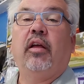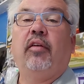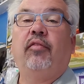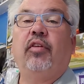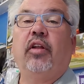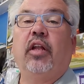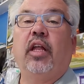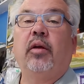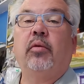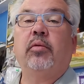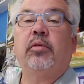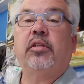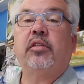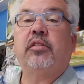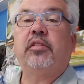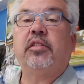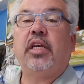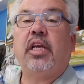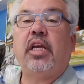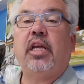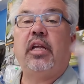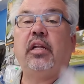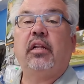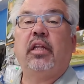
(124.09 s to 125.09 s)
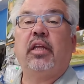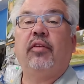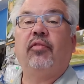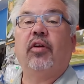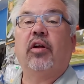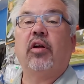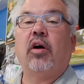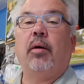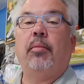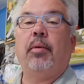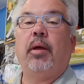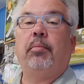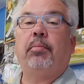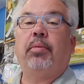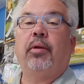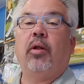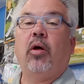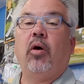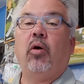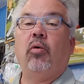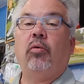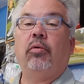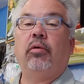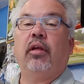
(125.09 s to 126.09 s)
If you like what you see, leave a comment
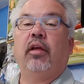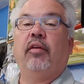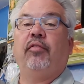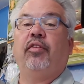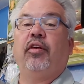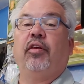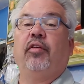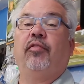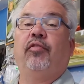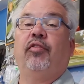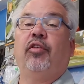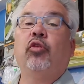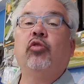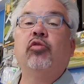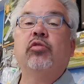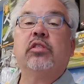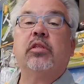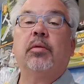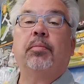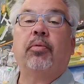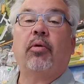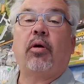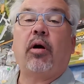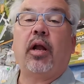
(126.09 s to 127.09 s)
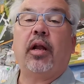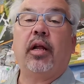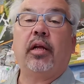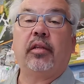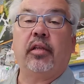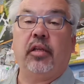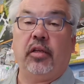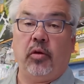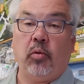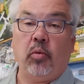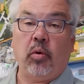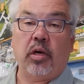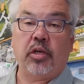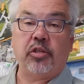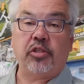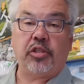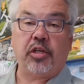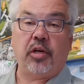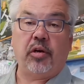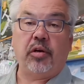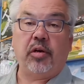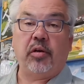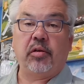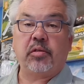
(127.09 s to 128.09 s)
below. If you've used the product and you want to
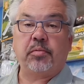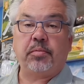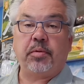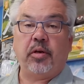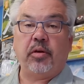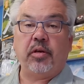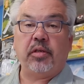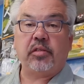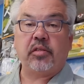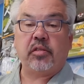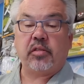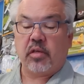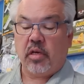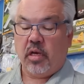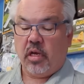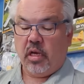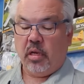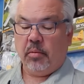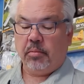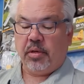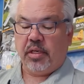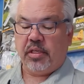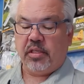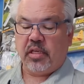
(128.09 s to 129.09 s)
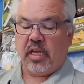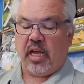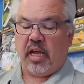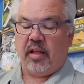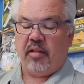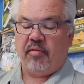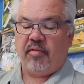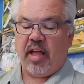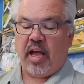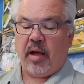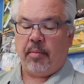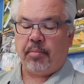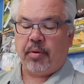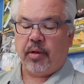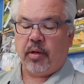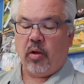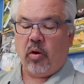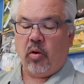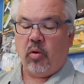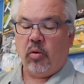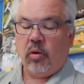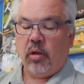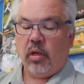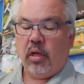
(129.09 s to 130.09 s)
share your experiences, please leave that
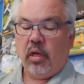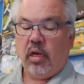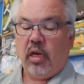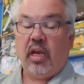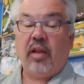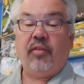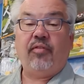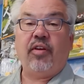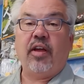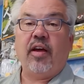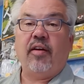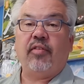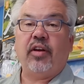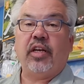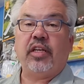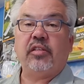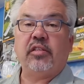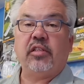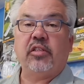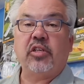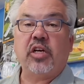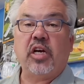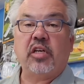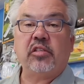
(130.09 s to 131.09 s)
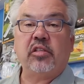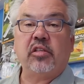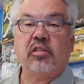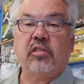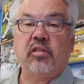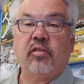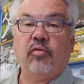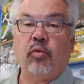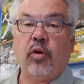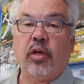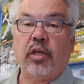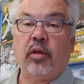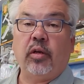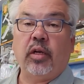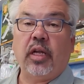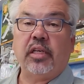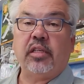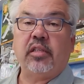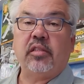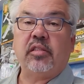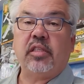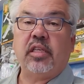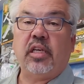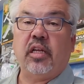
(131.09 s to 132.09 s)
below. And if you have any suggestions of what you'd
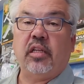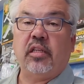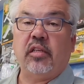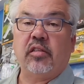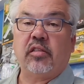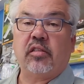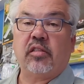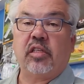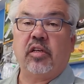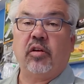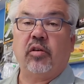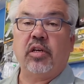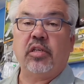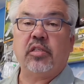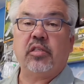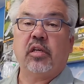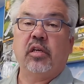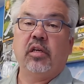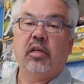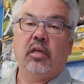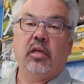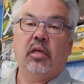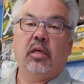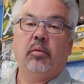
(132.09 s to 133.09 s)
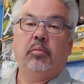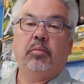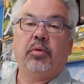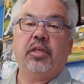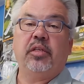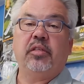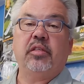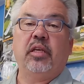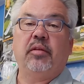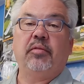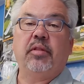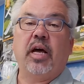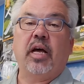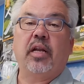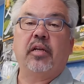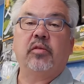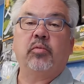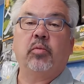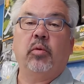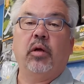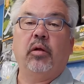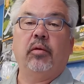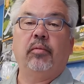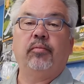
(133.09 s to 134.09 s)
like to see on this series, please leave that
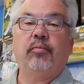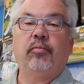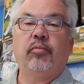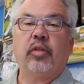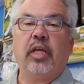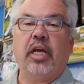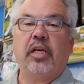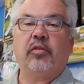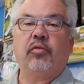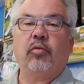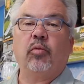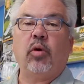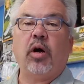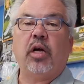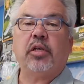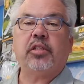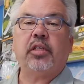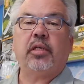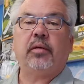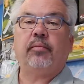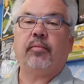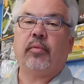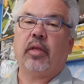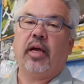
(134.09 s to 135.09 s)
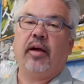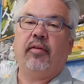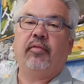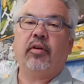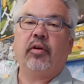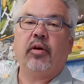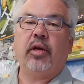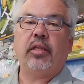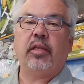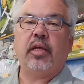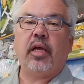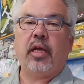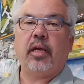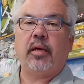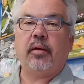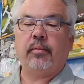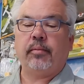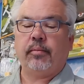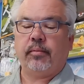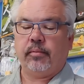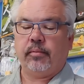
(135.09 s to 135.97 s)
as well. Thanks for watching. Have a great day.